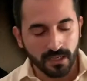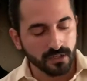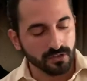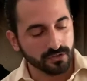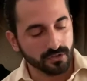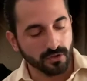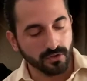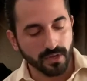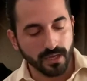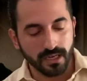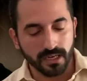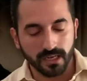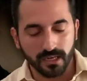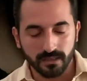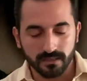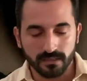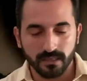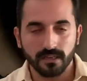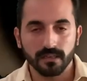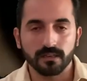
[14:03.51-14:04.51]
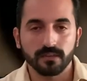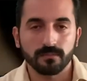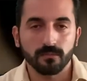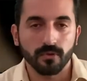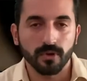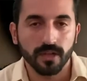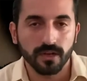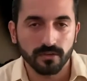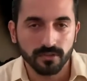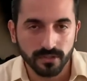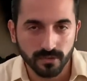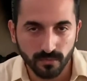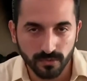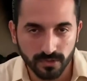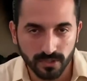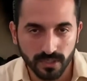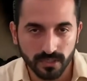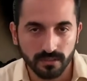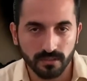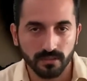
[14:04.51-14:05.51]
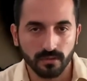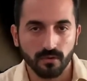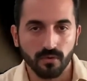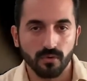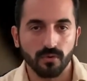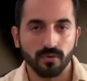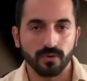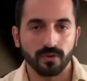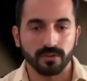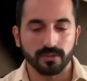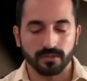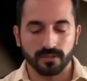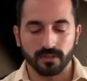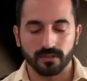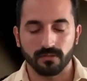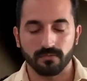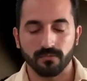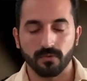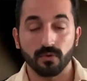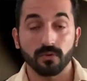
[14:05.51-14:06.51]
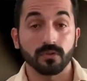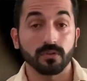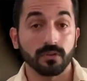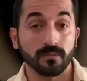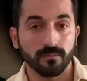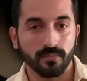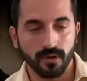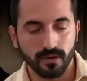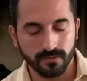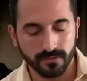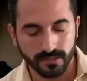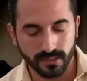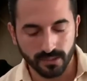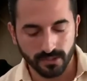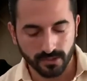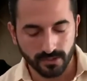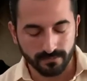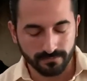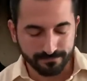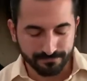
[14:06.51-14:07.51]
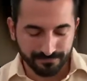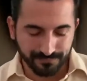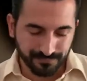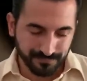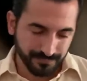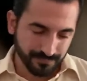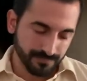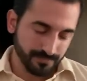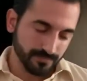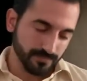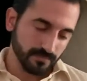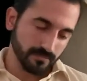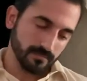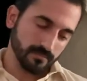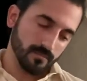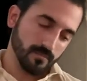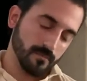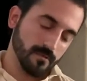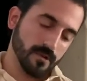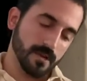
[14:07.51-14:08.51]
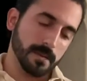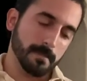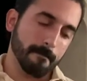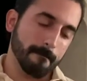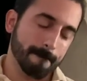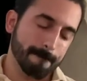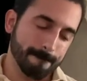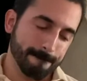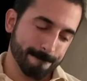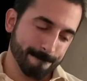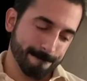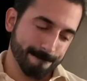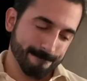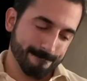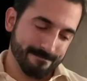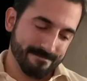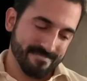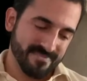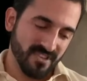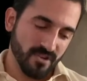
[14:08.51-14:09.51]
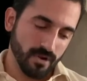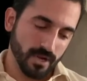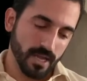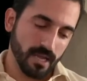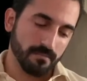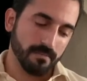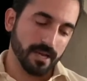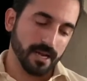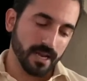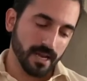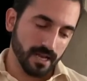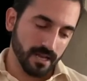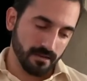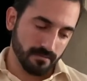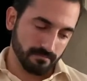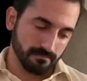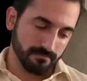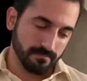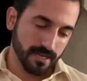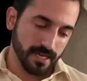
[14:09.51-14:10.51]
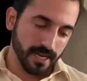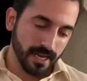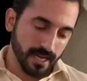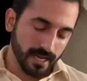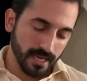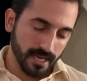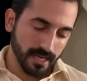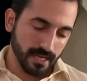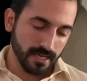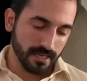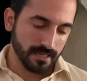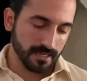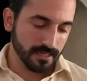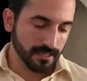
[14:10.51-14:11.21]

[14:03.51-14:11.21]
So then it gives it a little more energy once you get to the chorus and the vocal improvisation, right? Okay, merengue. Merengue